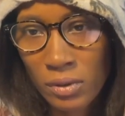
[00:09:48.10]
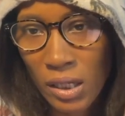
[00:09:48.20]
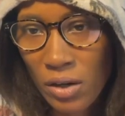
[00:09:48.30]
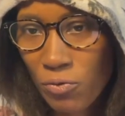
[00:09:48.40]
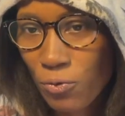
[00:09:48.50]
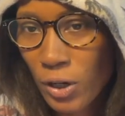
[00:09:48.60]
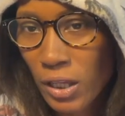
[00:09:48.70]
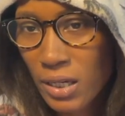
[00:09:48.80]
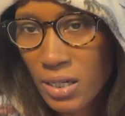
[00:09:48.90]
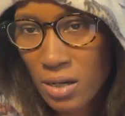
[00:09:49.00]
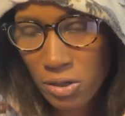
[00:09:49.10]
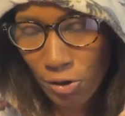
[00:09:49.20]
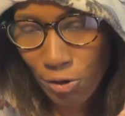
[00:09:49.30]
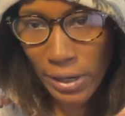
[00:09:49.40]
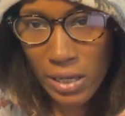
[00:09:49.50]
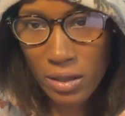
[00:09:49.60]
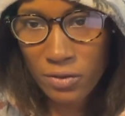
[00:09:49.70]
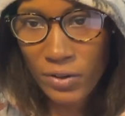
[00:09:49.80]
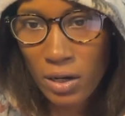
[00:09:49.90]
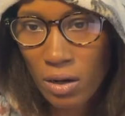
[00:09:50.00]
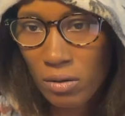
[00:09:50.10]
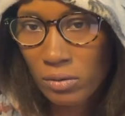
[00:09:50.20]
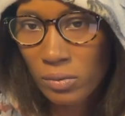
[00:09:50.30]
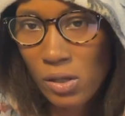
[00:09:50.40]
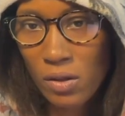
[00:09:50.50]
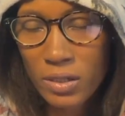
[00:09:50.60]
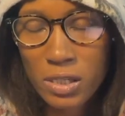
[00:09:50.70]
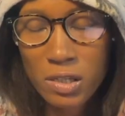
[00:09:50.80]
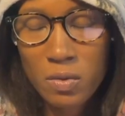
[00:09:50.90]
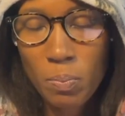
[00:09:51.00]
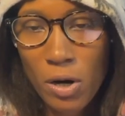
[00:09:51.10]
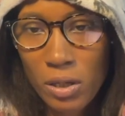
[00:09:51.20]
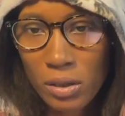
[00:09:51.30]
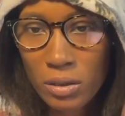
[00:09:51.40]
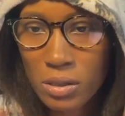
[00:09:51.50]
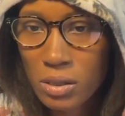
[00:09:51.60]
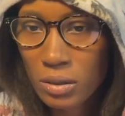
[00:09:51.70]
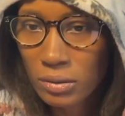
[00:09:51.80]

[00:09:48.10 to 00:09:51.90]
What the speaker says: It really does look great in this video with all the sparkles.